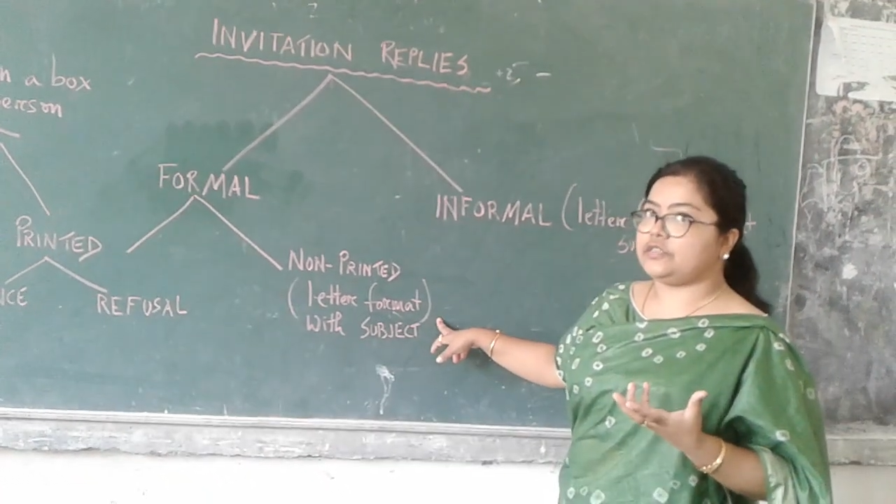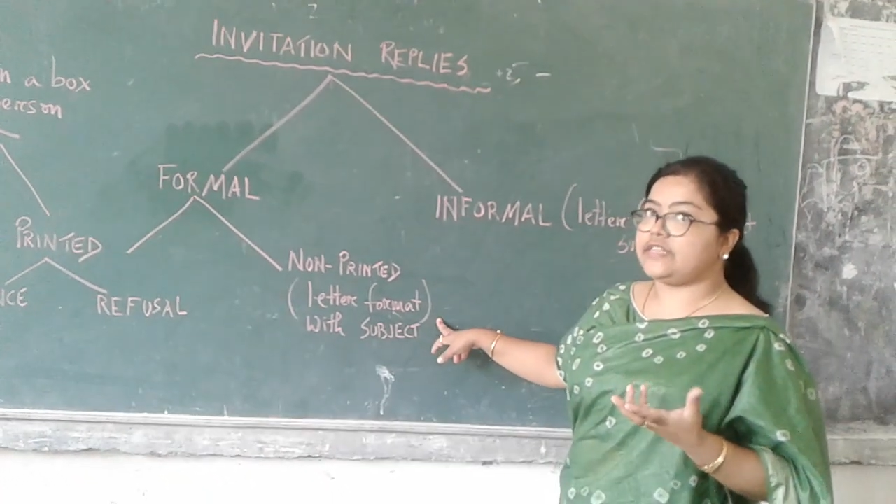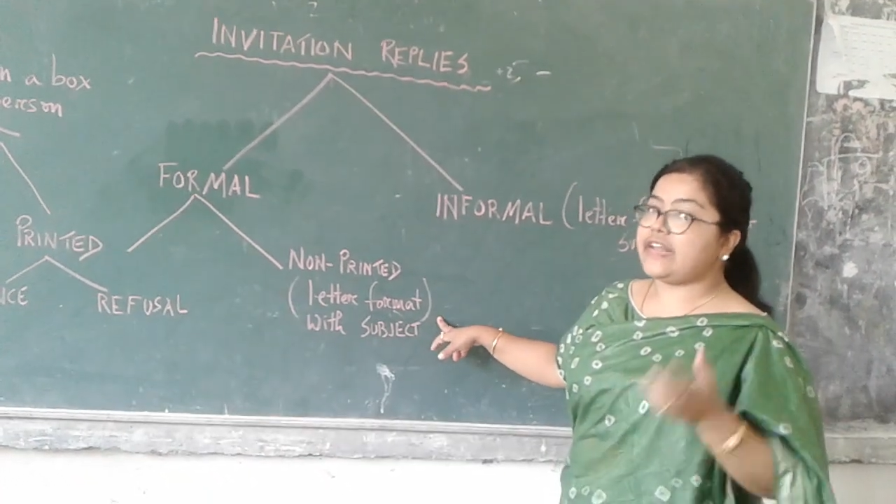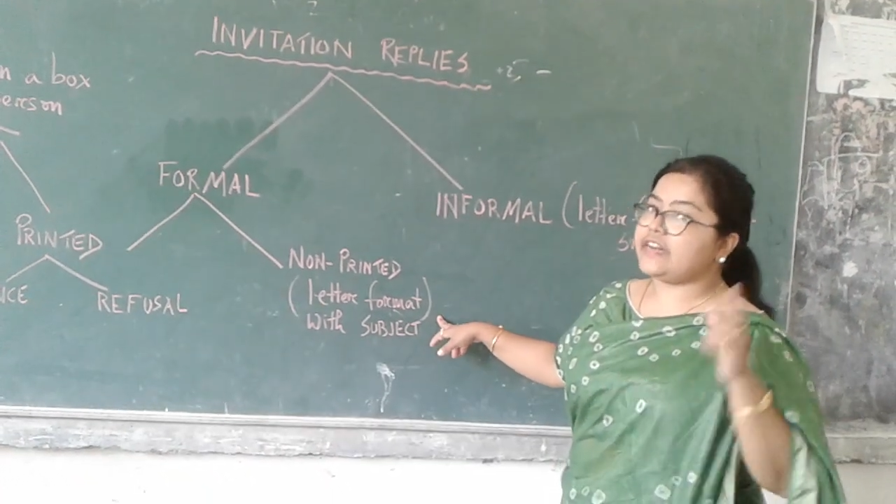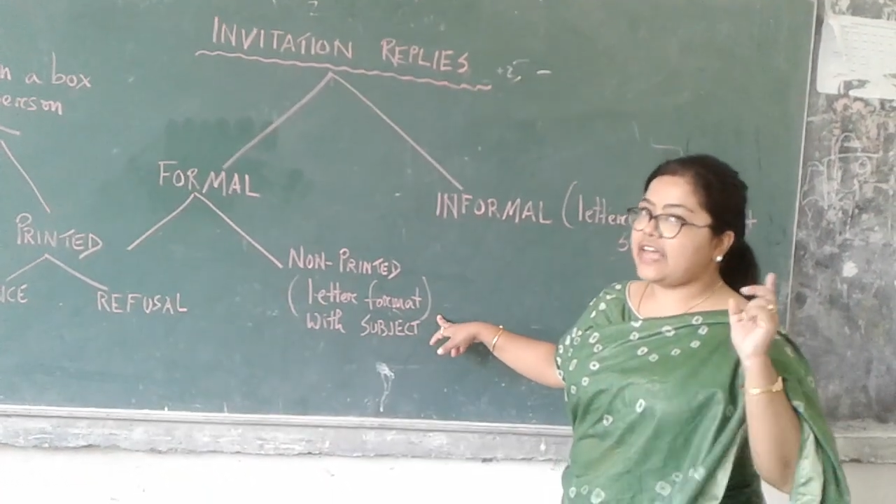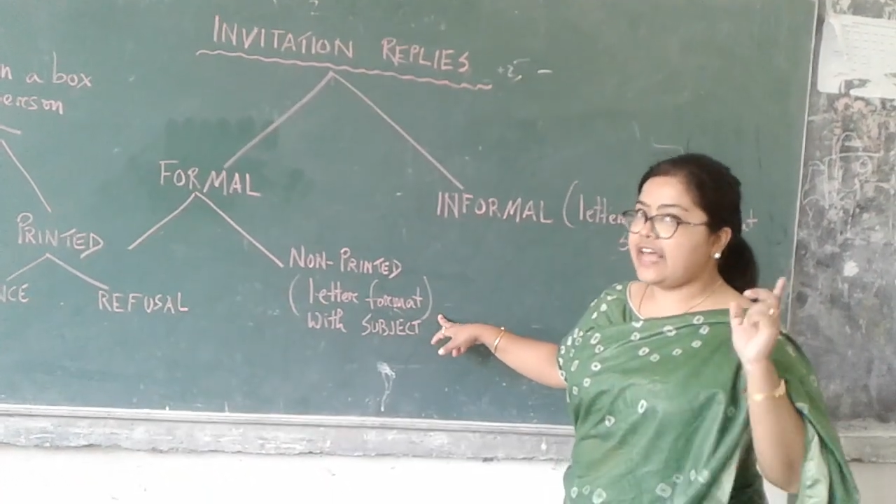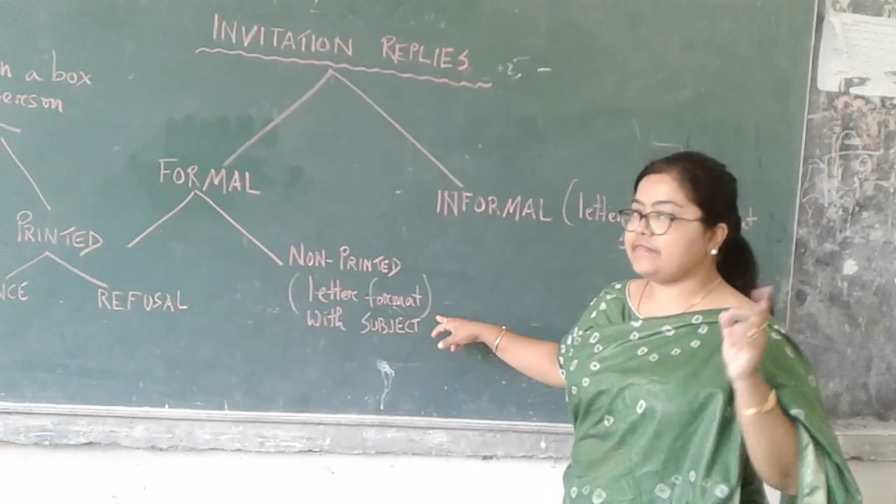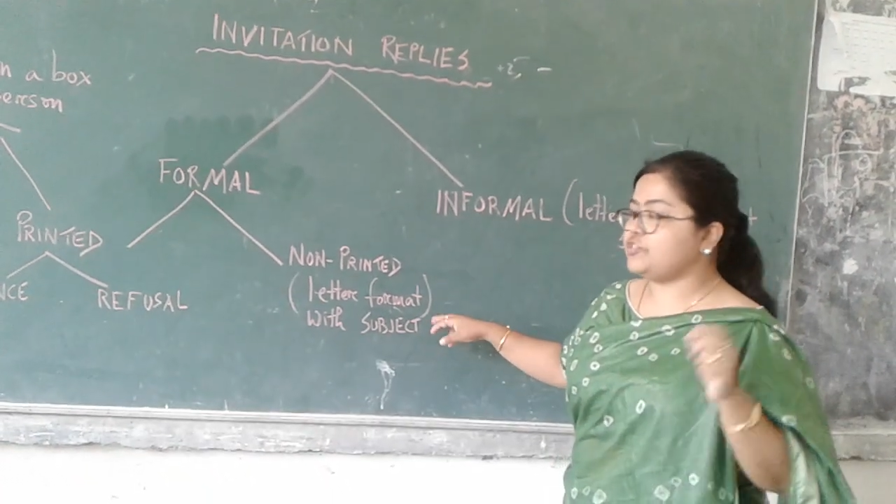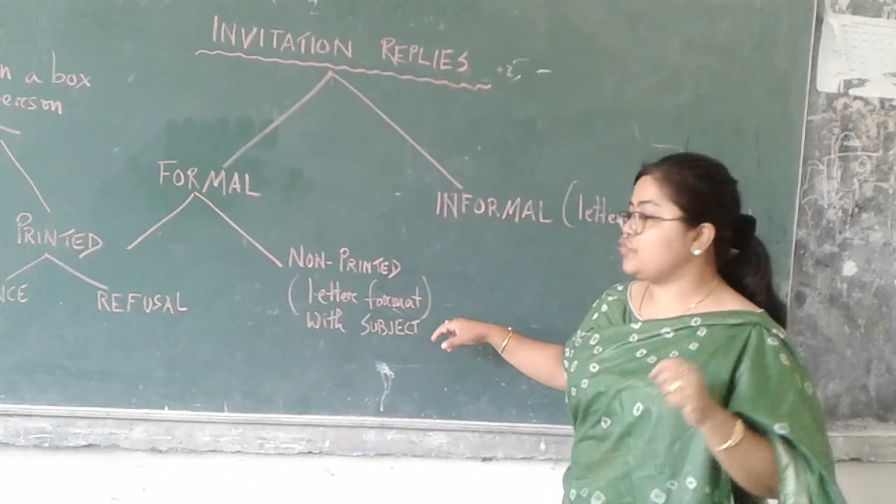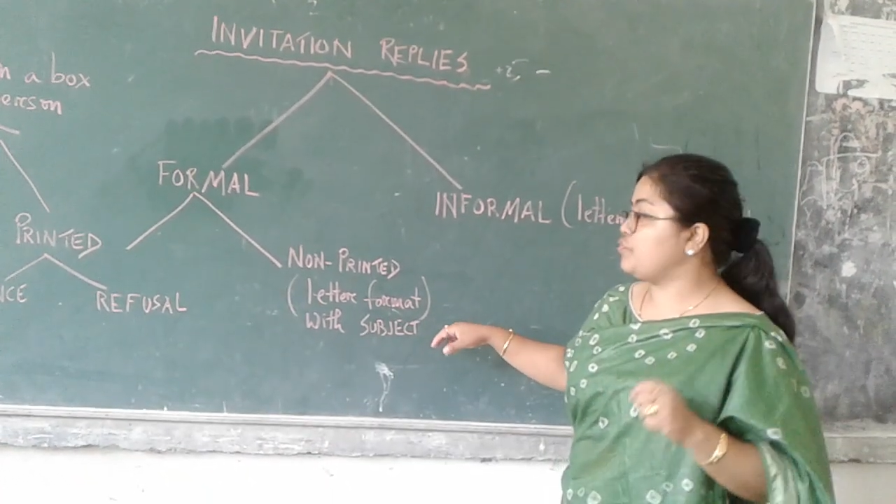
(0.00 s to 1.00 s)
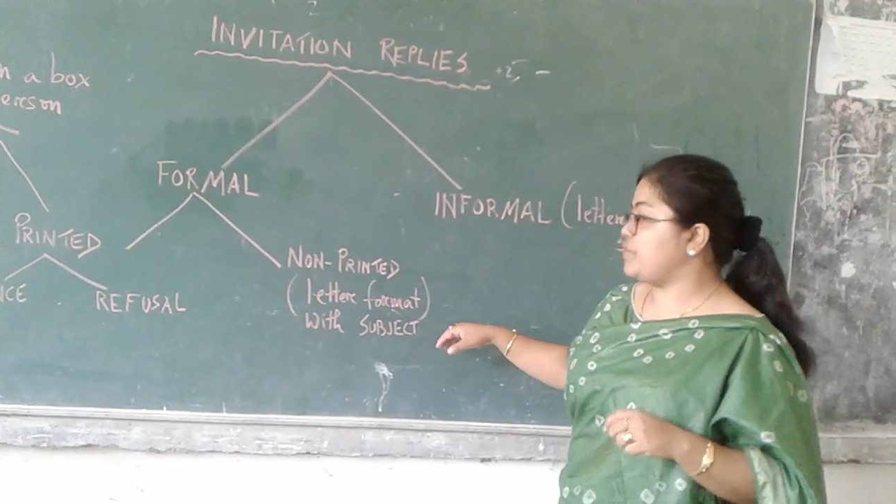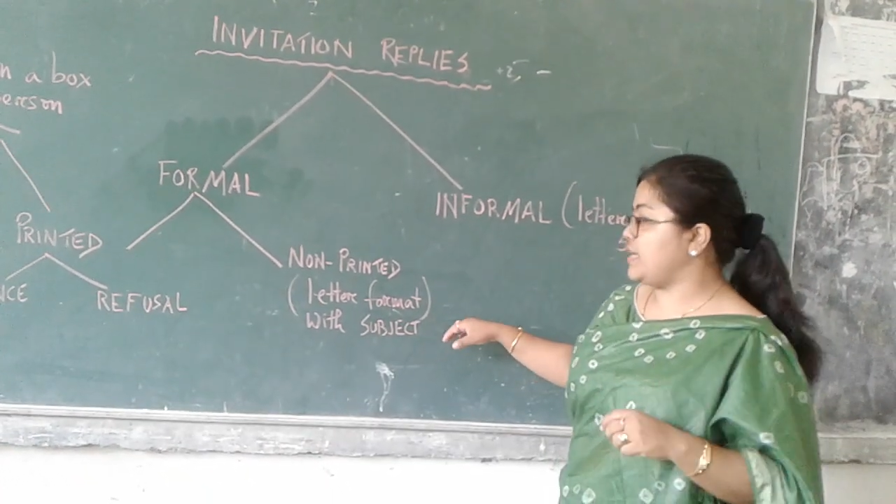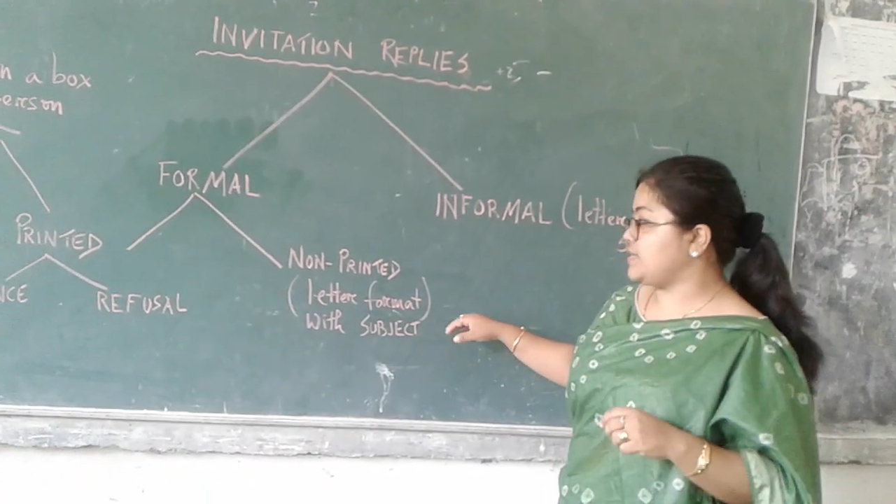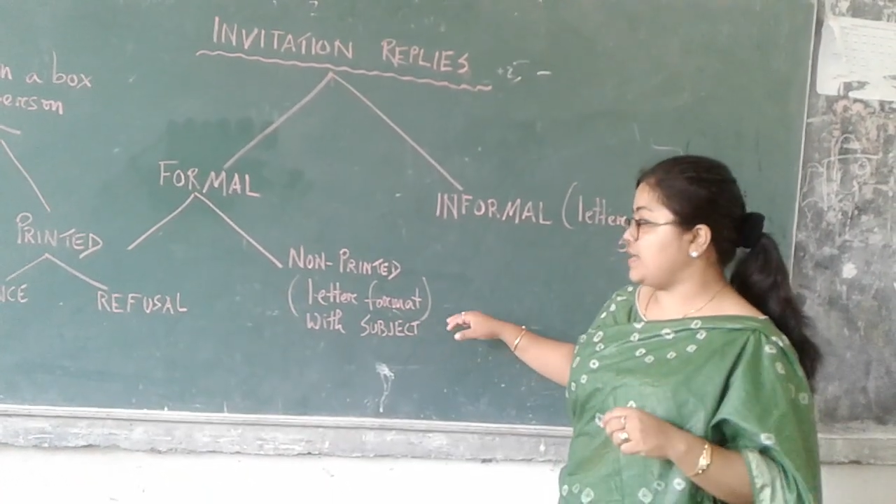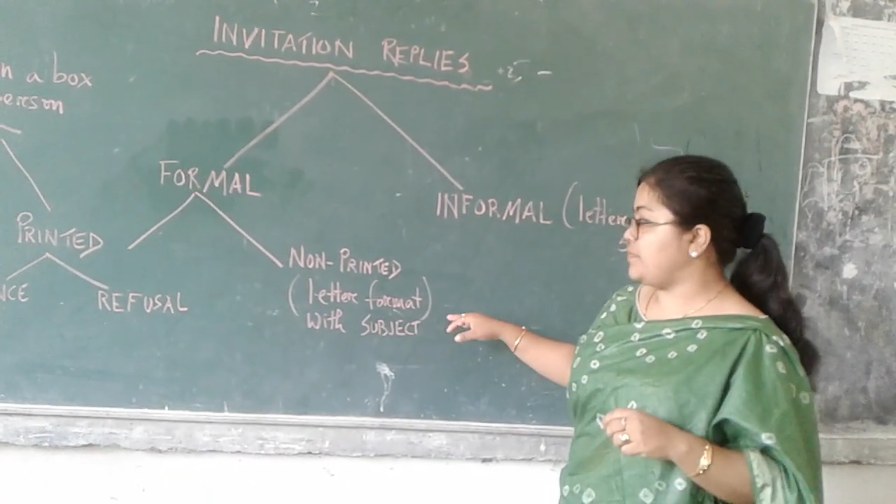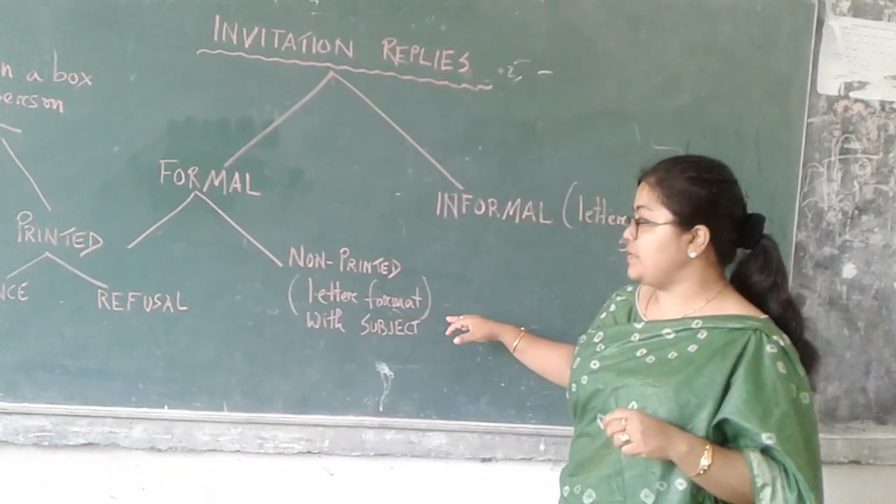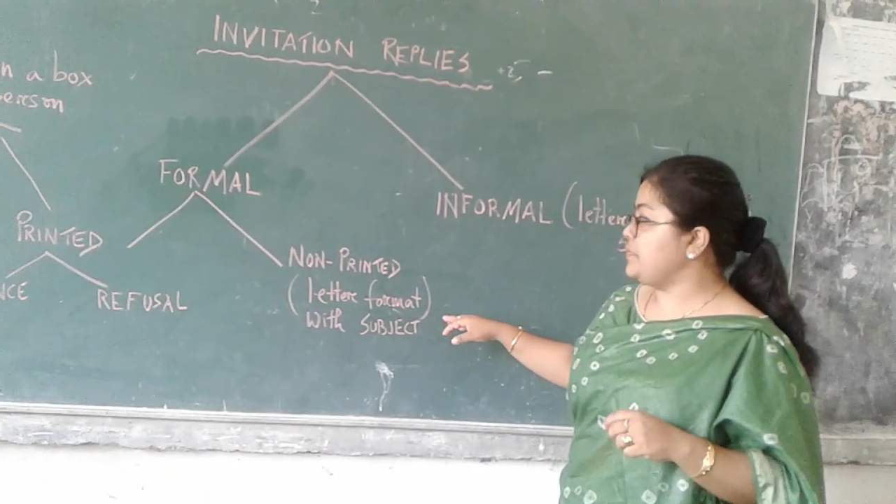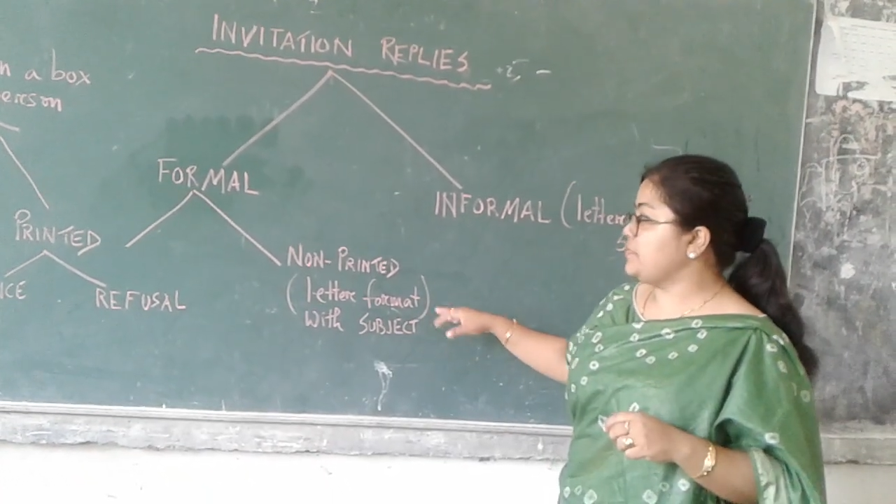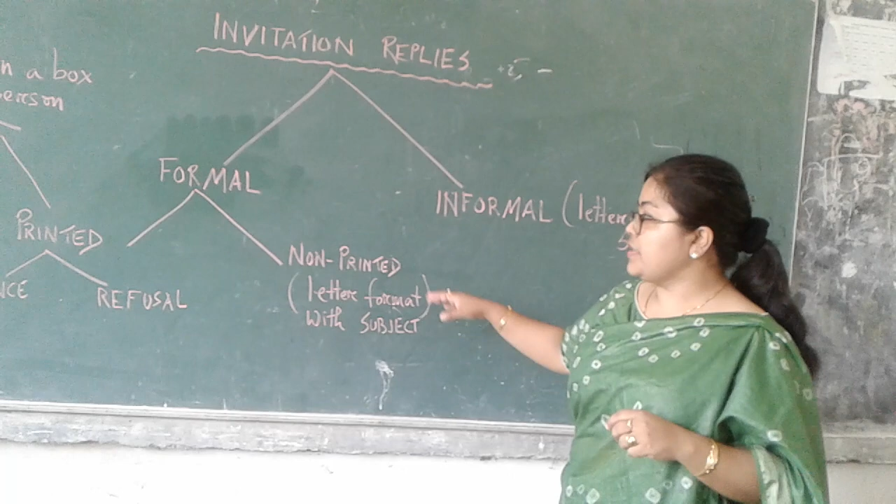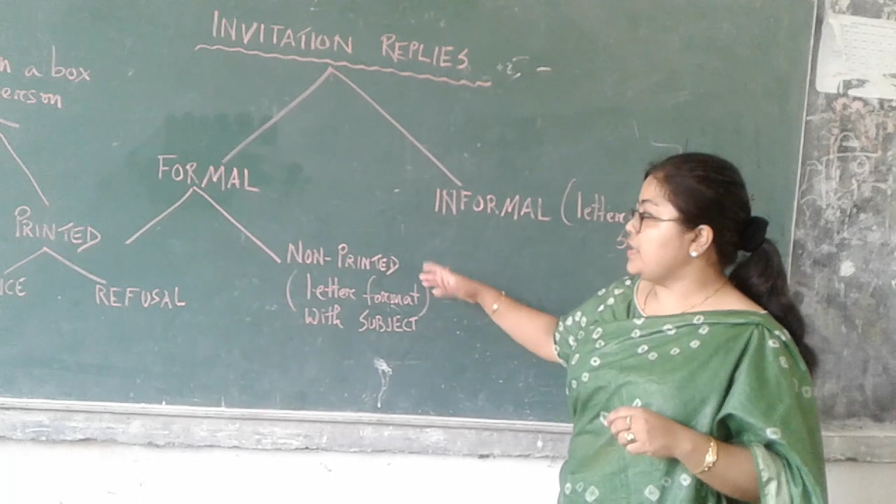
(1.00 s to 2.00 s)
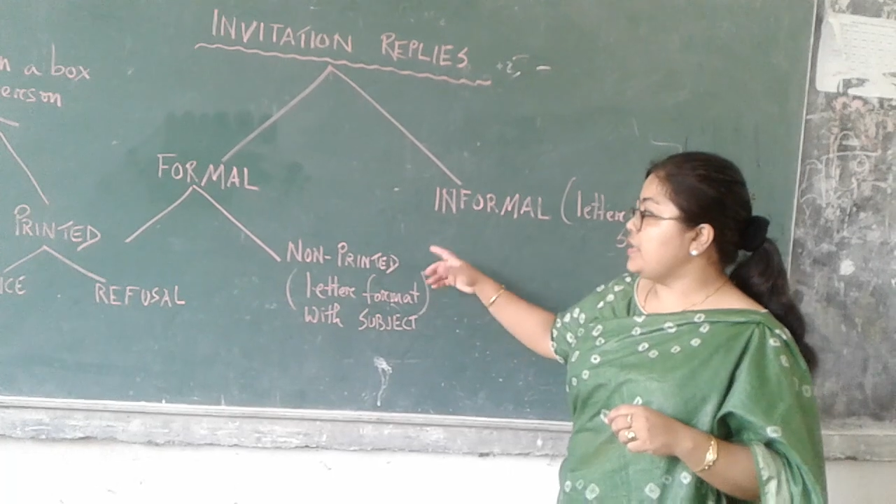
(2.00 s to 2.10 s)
that I have shown one example.